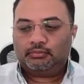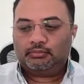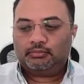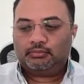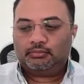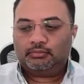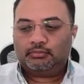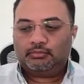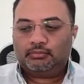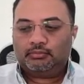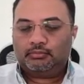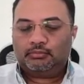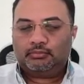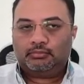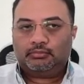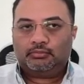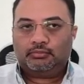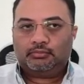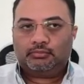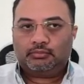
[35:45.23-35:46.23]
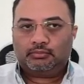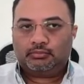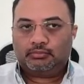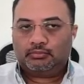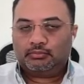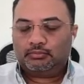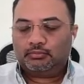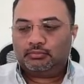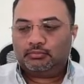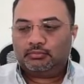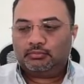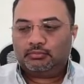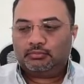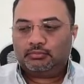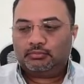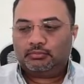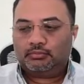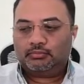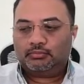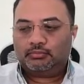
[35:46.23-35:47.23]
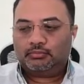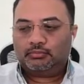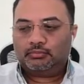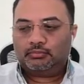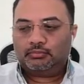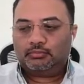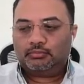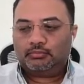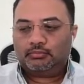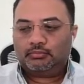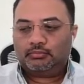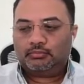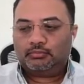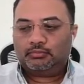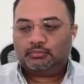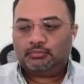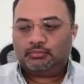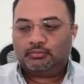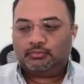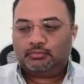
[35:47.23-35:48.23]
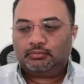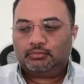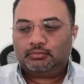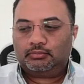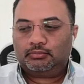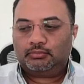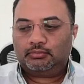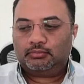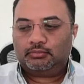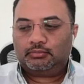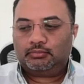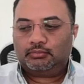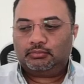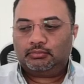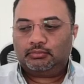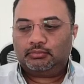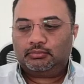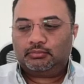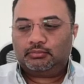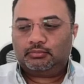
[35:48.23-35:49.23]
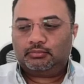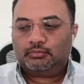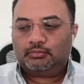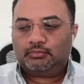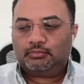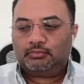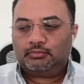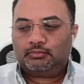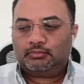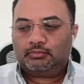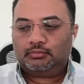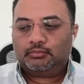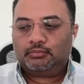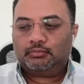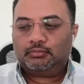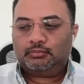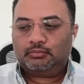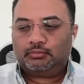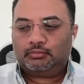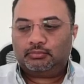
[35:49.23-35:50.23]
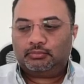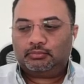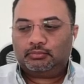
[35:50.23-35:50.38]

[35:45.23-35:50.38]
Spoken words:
This person isn't speaking.